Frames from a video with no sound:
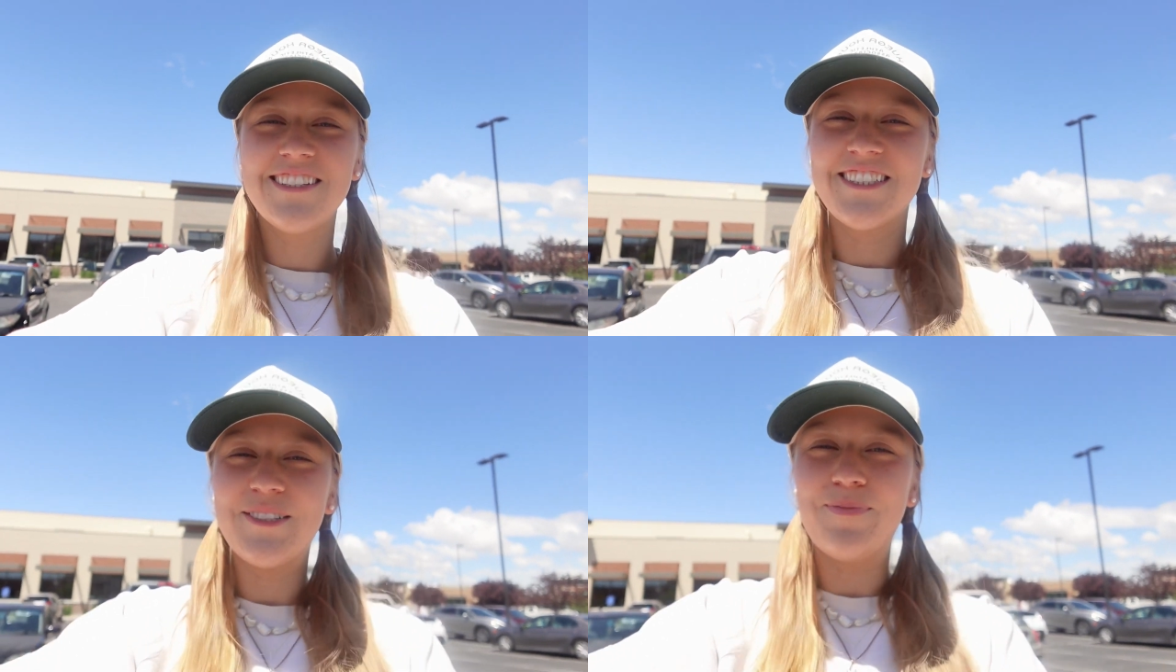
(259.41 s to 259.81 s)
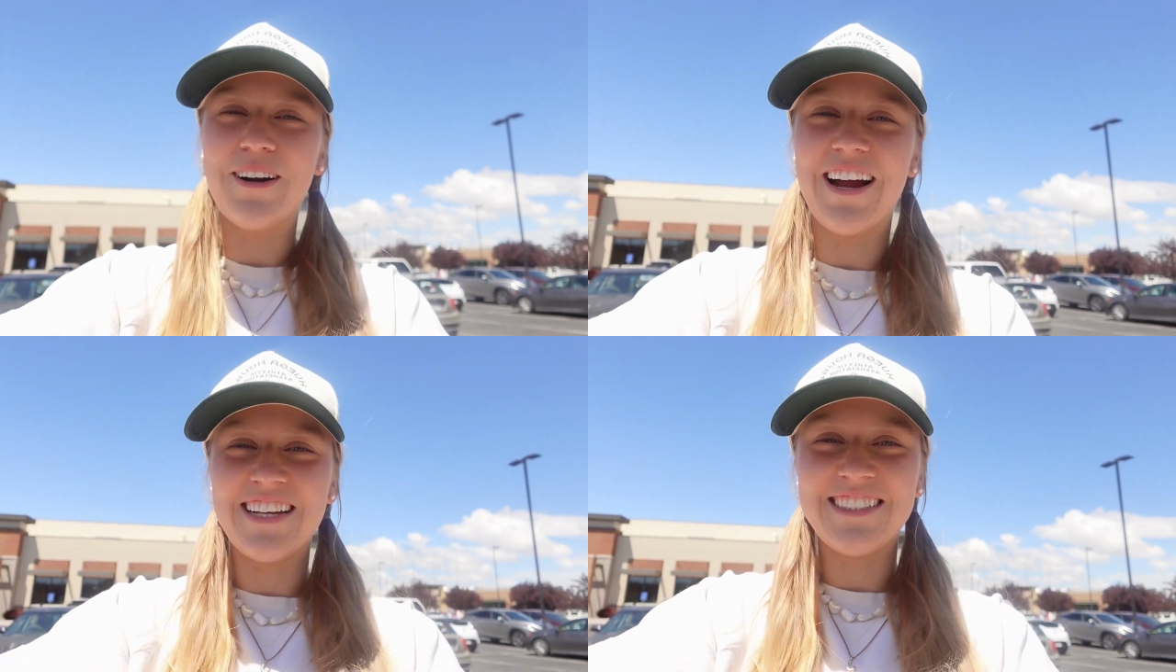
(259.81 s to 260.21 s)
super
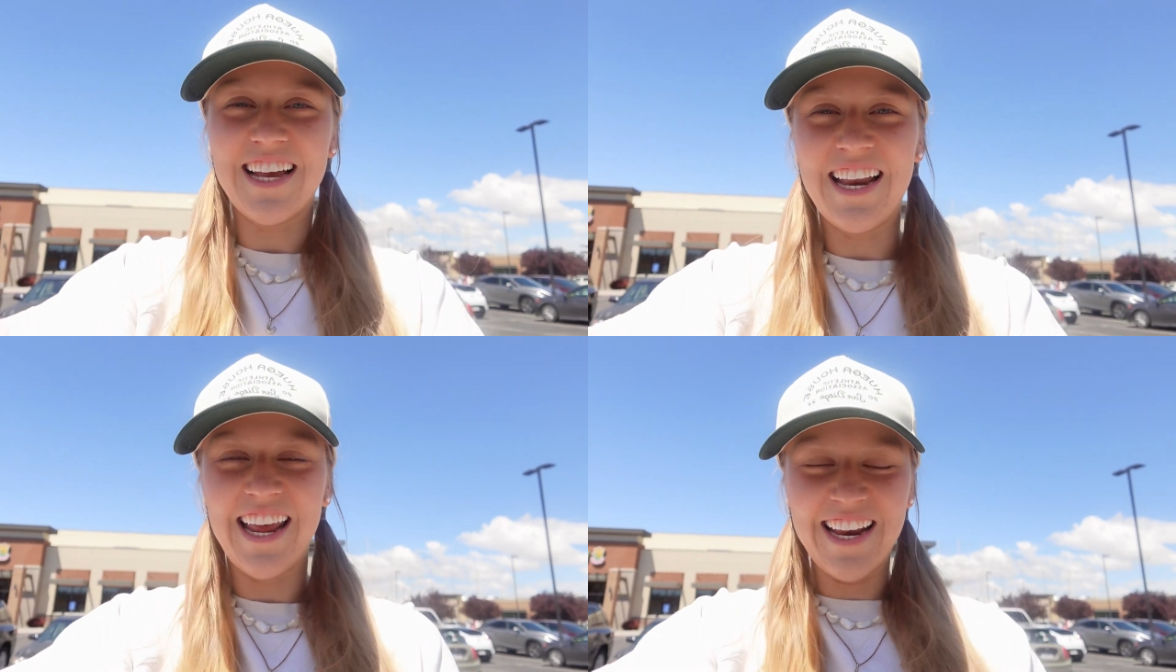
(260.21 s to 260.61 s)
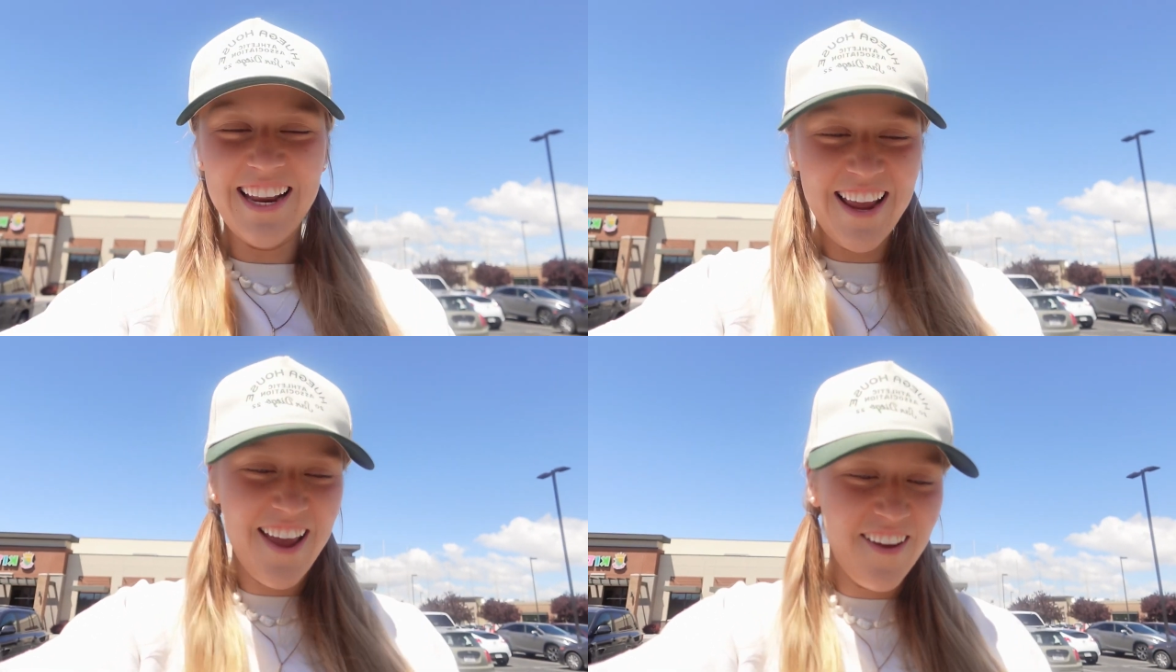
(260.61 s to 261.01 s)
exciting
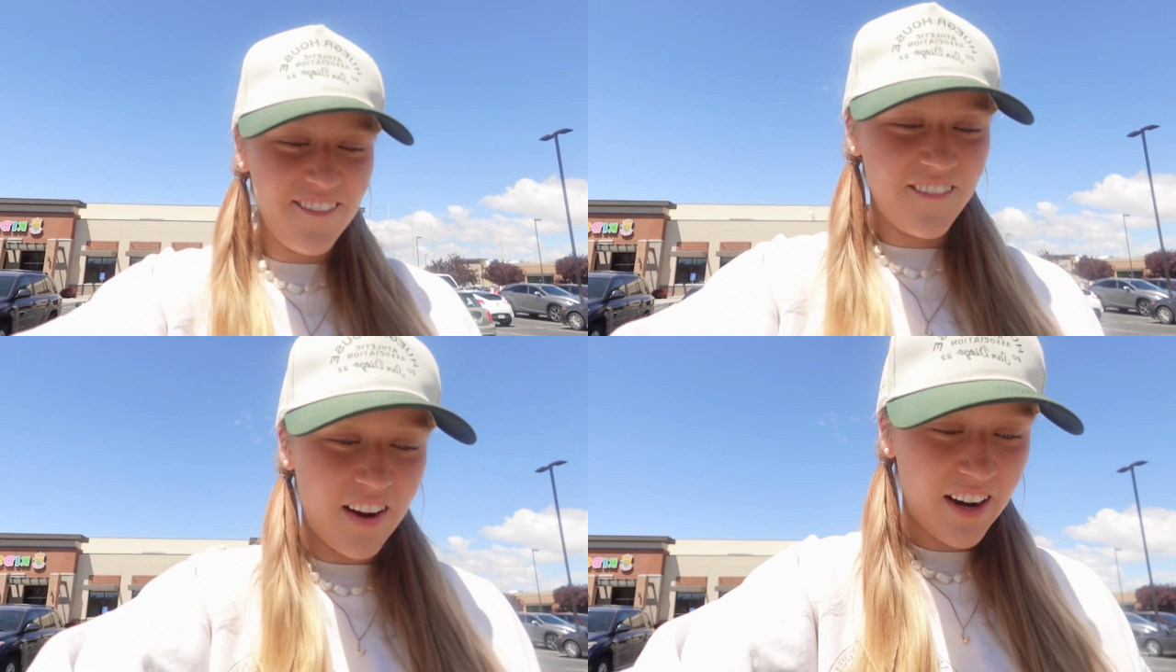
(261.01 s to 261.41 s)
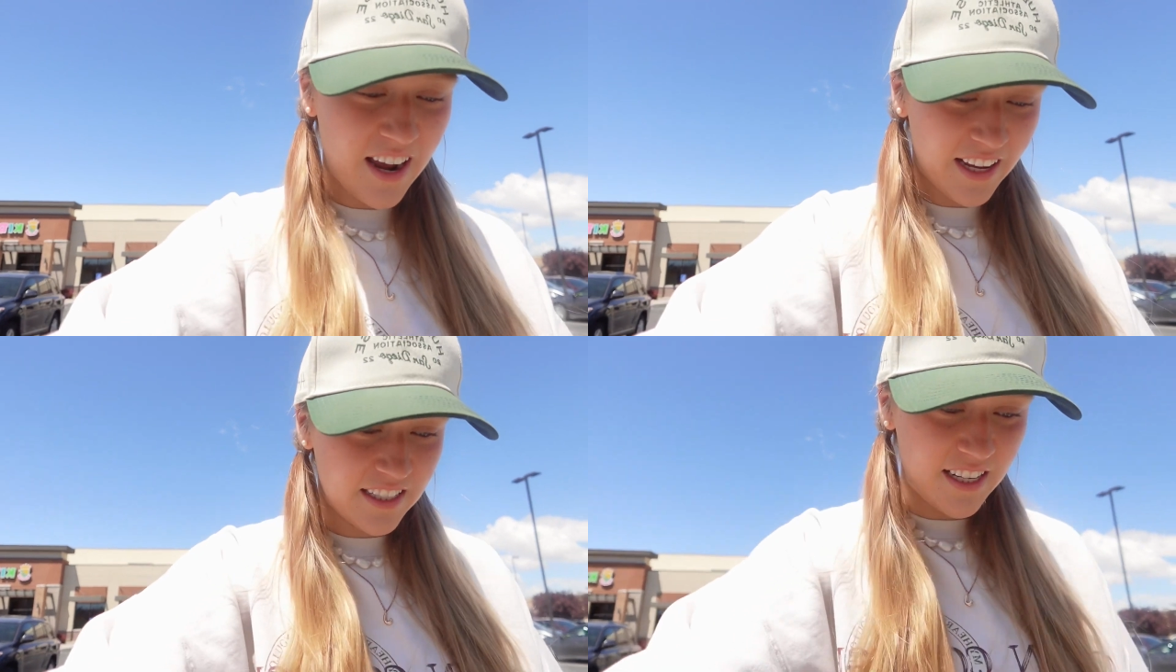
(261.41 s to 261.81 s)
fun
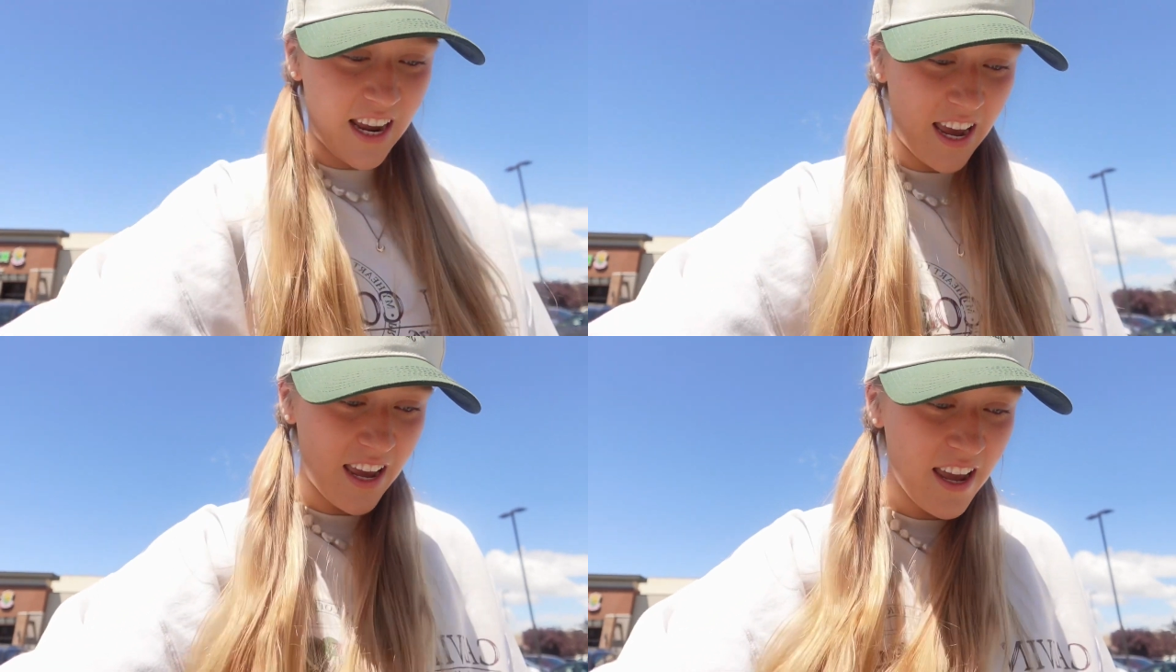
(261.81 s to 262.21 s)
hike today.